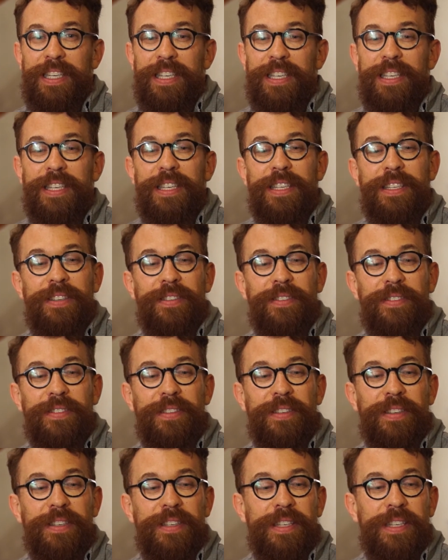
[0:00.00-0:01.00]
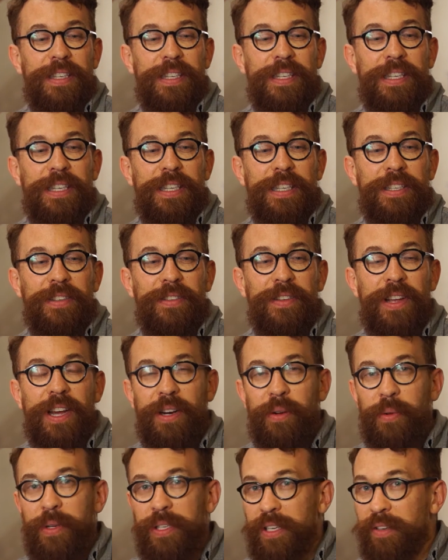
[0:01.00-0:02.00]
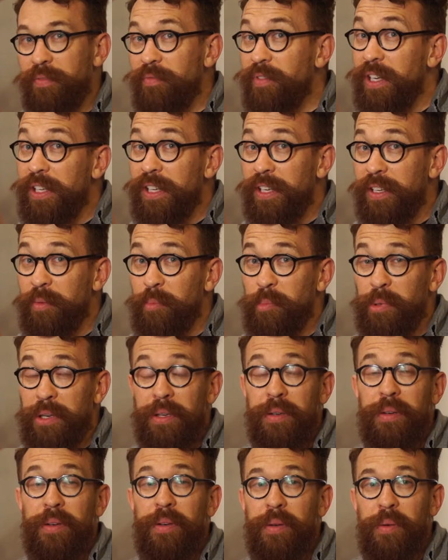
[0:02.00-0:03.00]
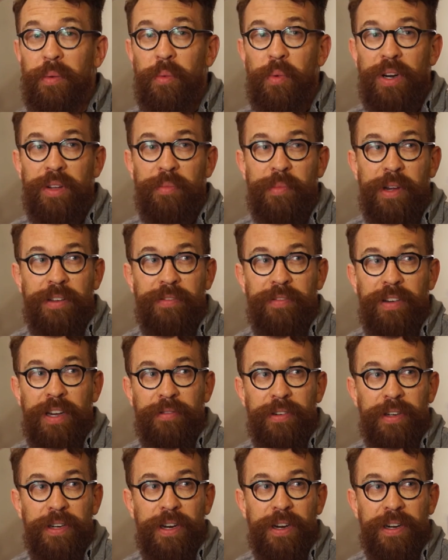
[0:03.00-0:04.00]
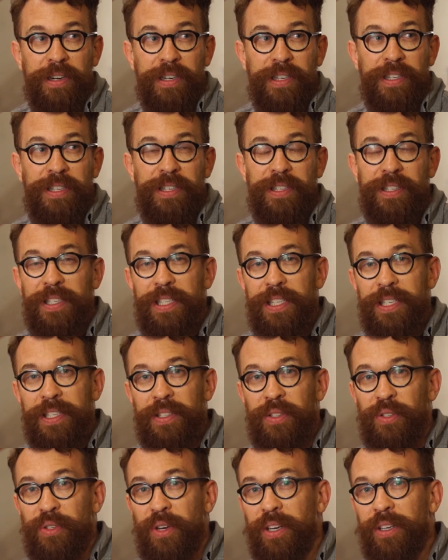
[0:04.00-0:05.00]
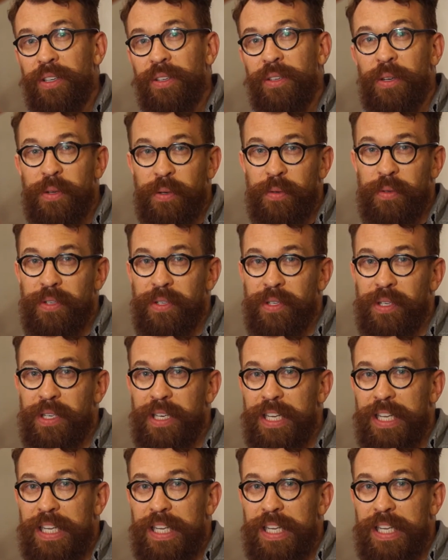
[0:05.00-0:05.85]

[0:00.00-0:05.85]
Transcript: It's not always convenient, but one of my favorite artists is Chuck Close,